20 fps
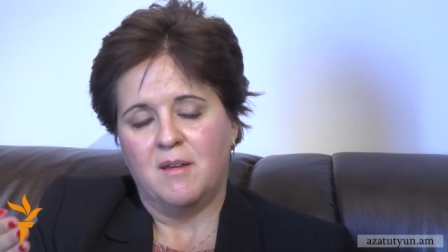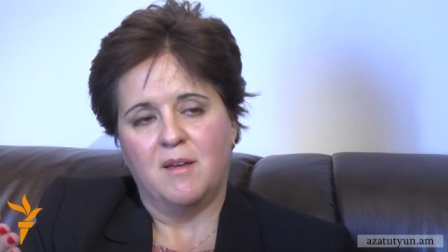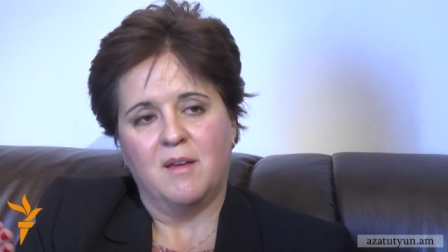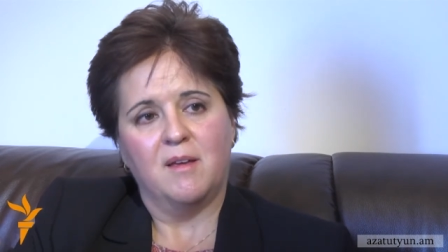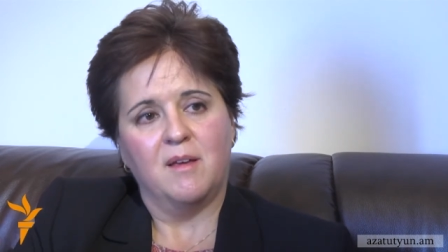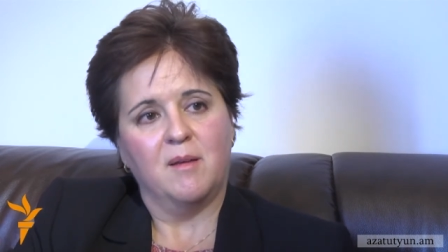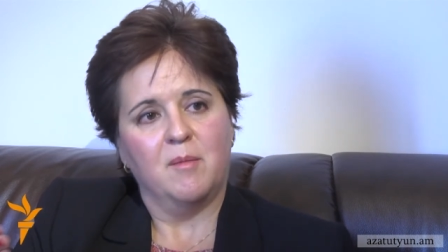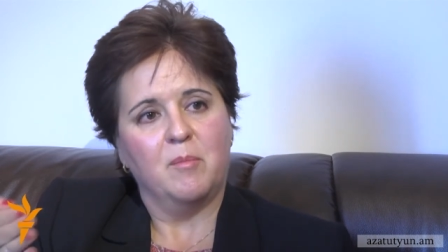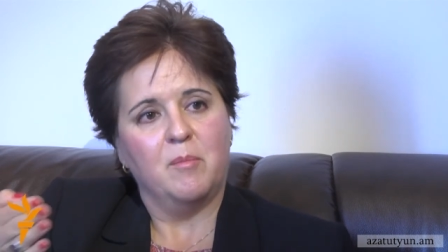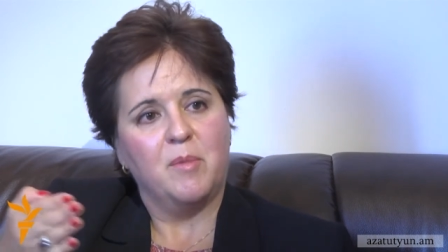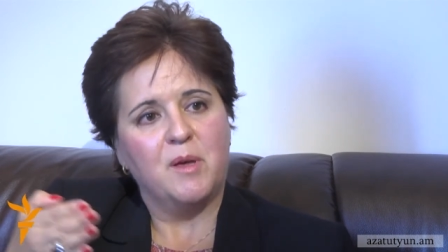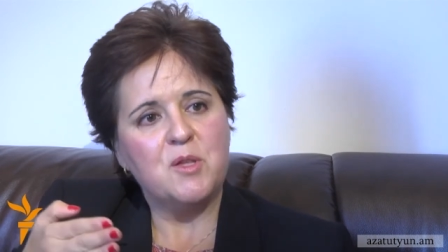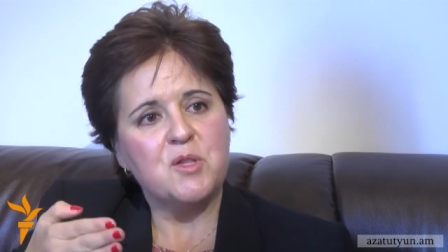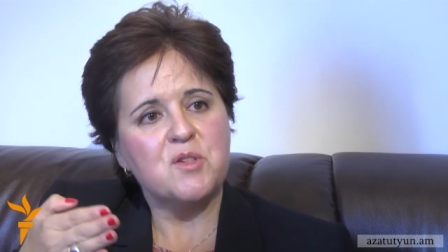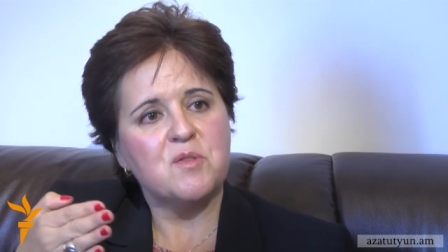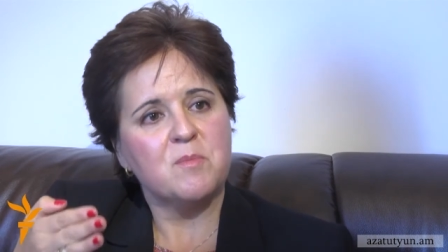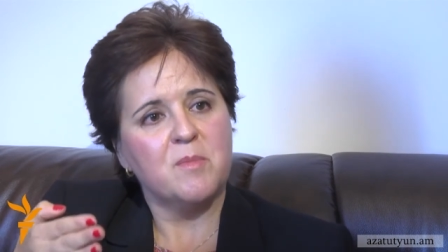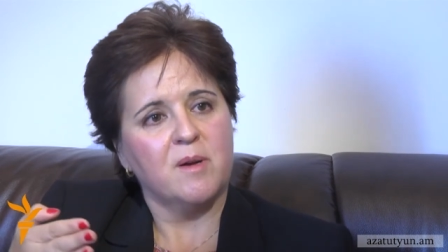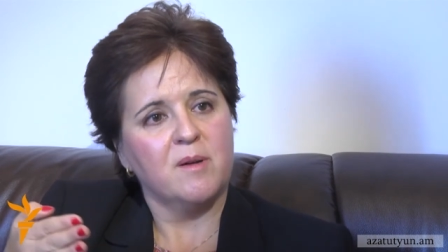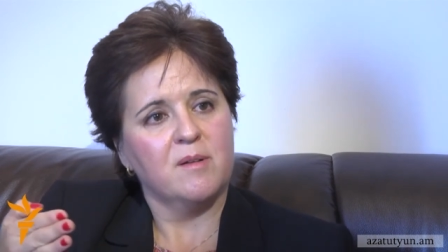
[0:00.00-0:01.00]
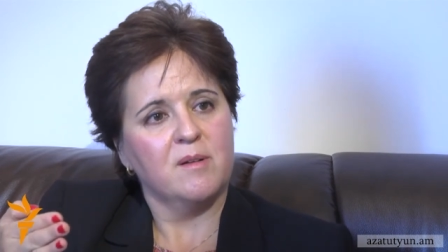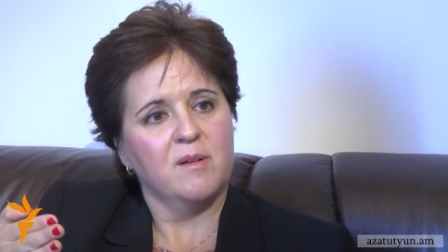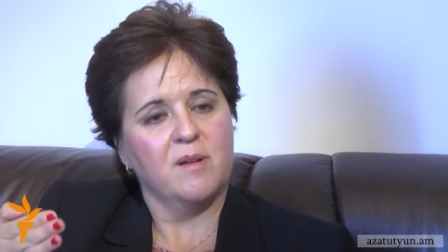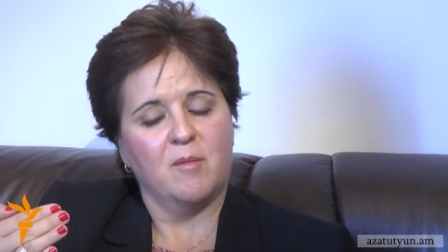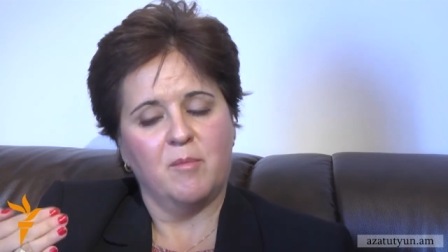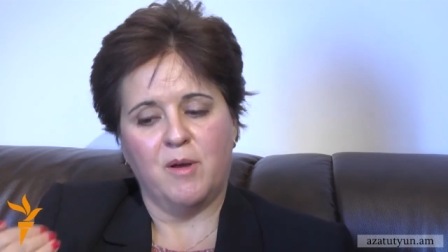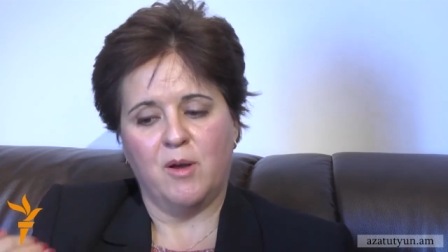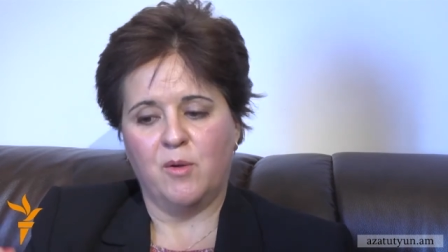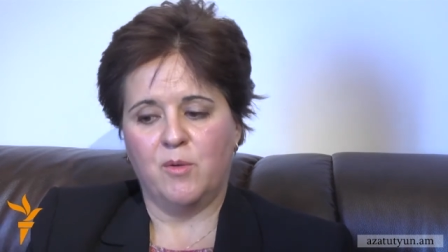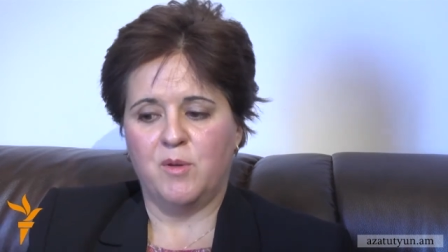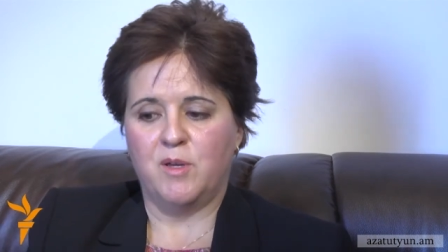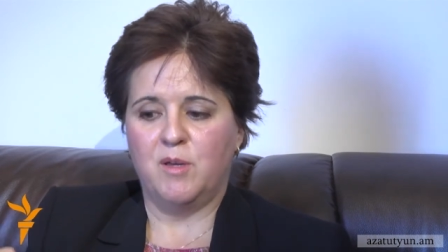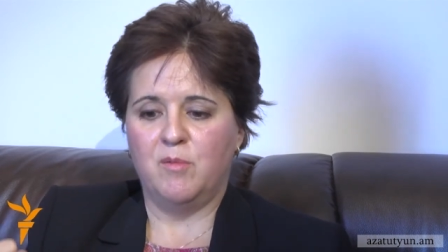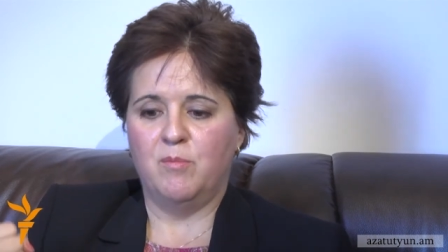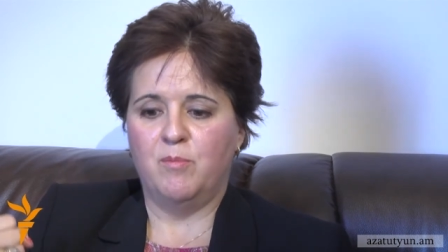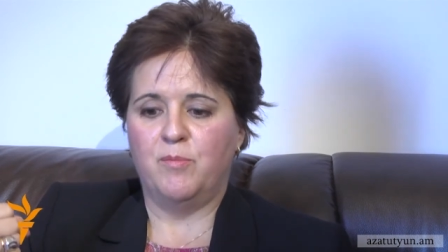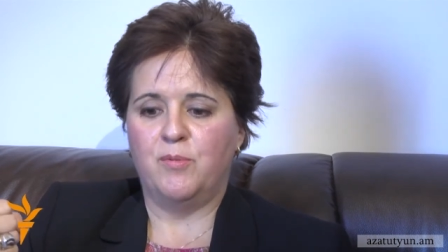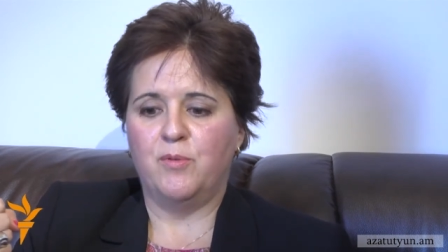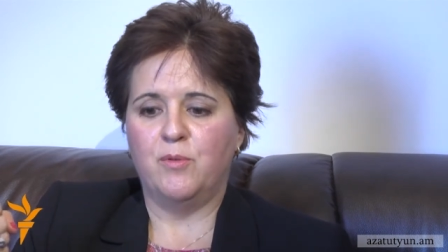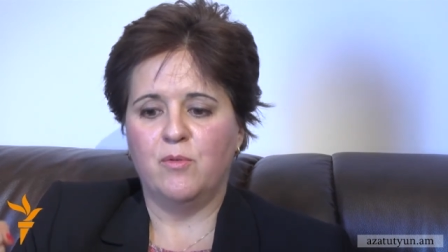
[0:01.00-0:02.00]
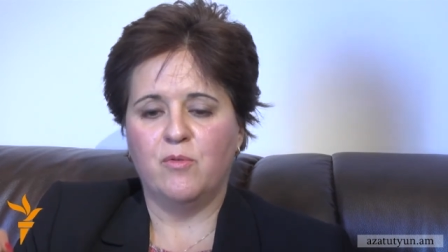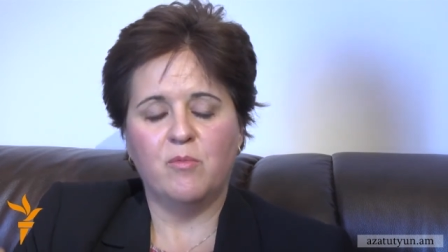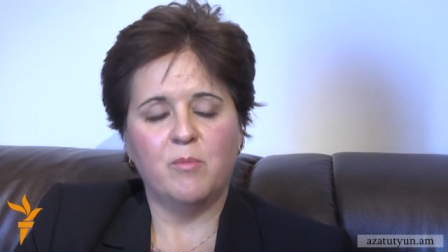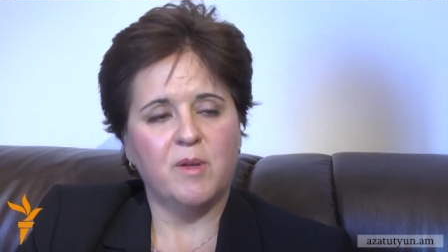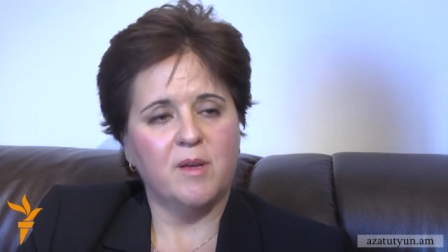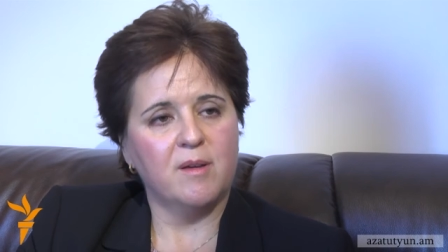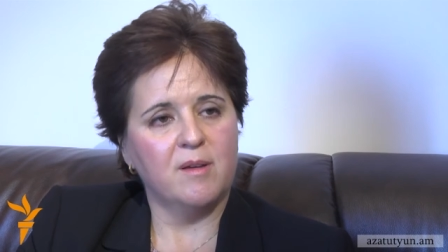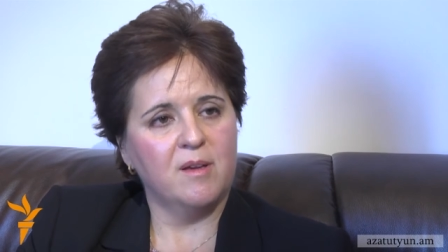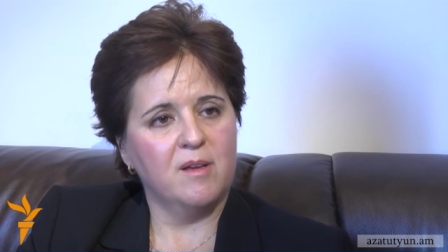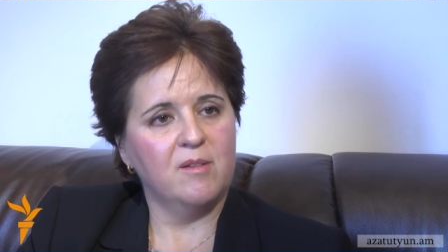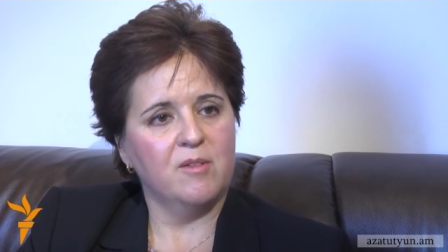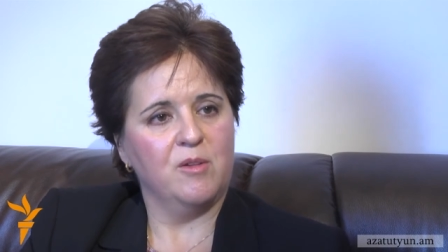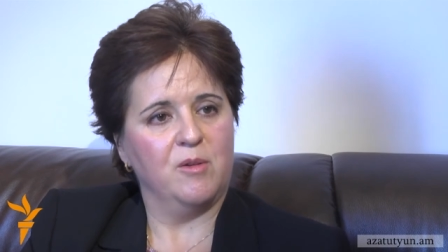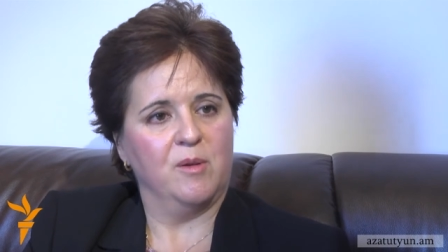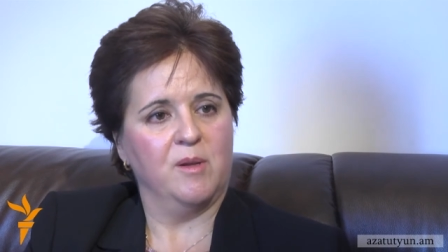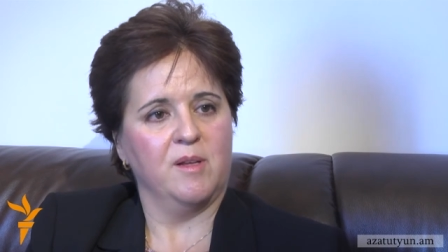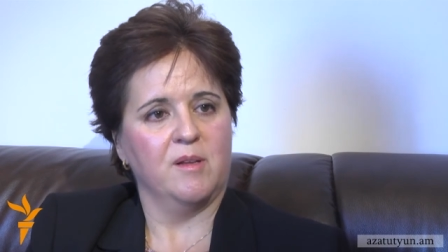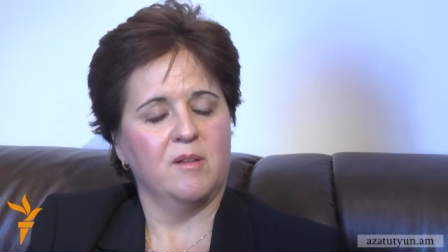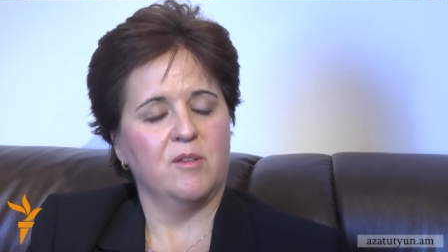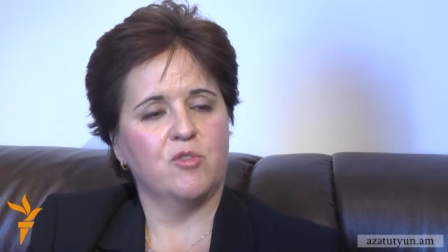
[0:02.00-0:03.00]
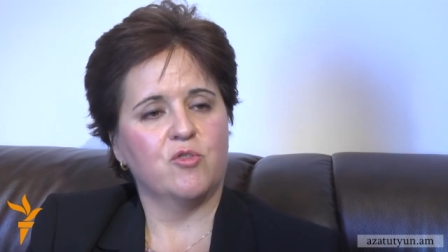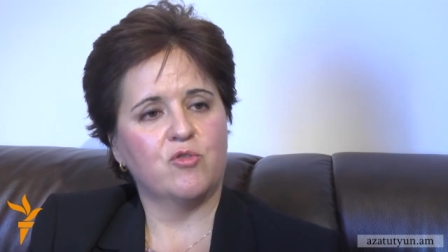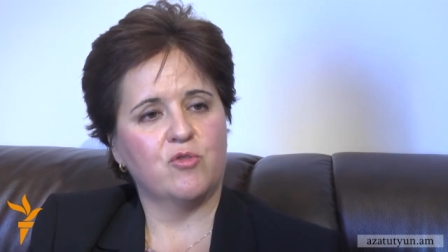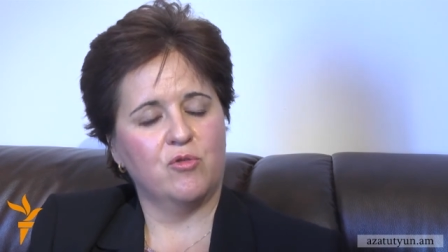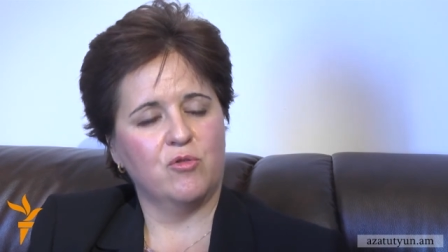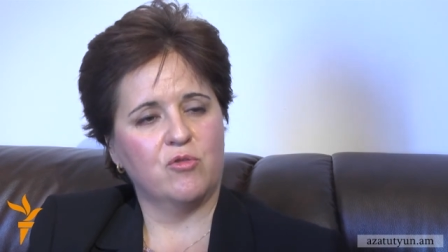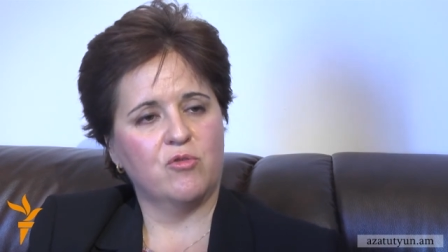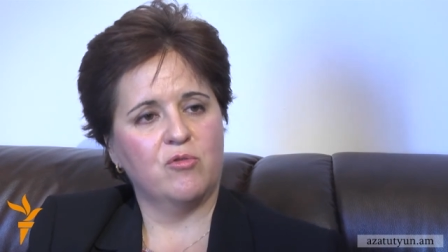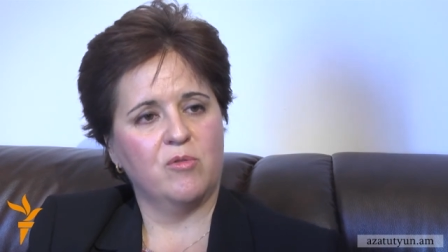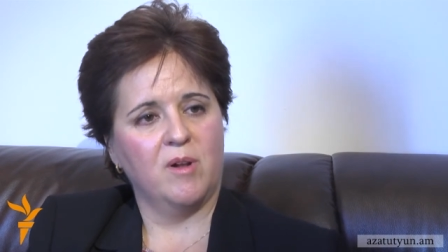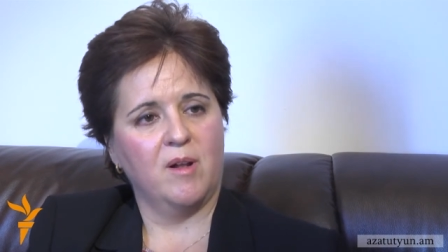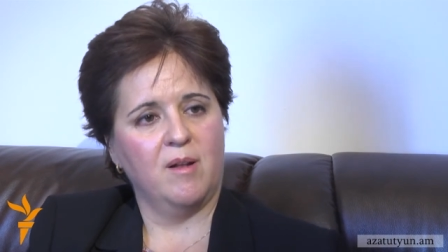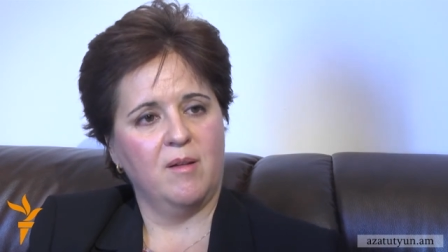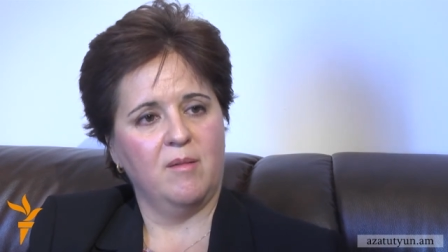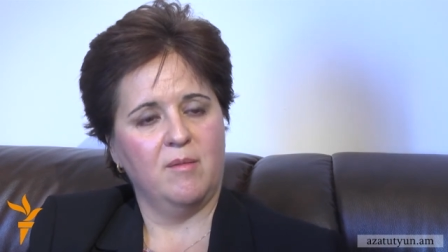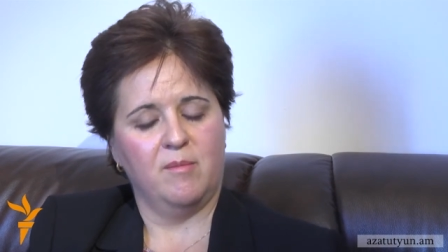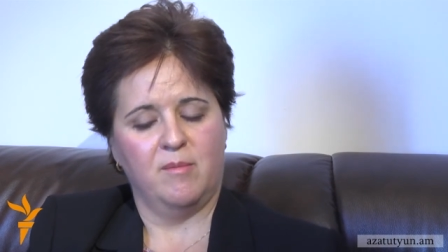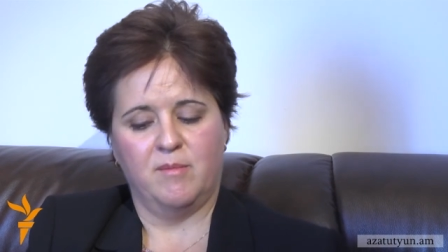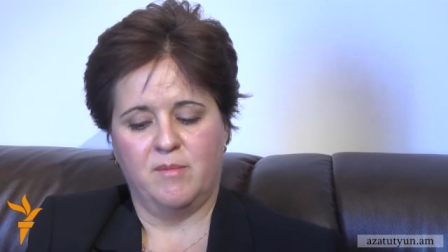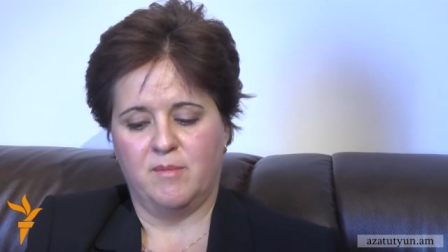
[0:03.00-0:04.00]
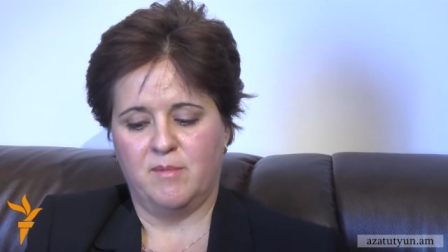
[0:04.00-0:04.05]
a benchmark about improvement in the structural